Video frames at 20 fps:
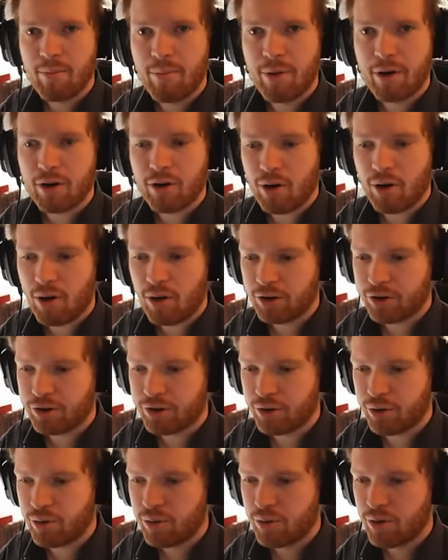but
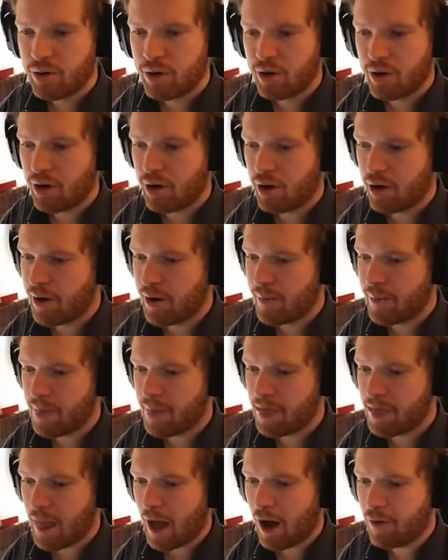also
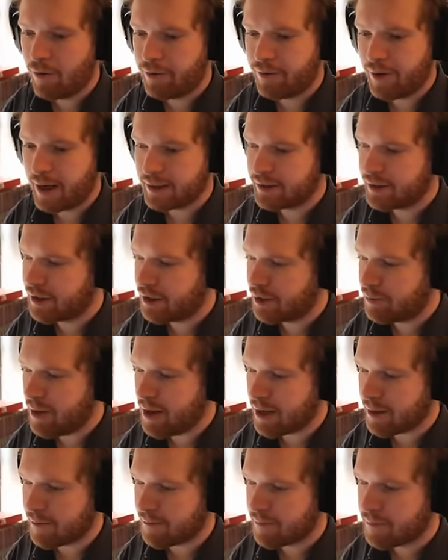how fast it's
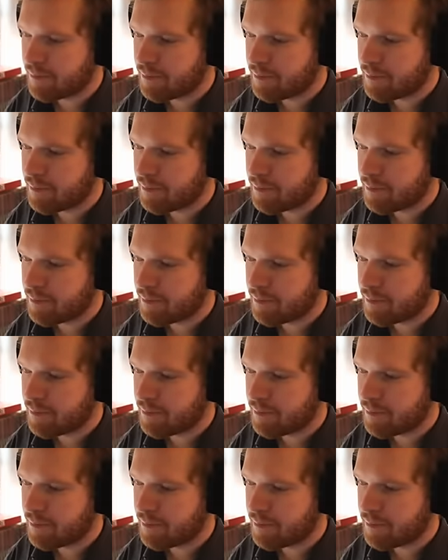spinning.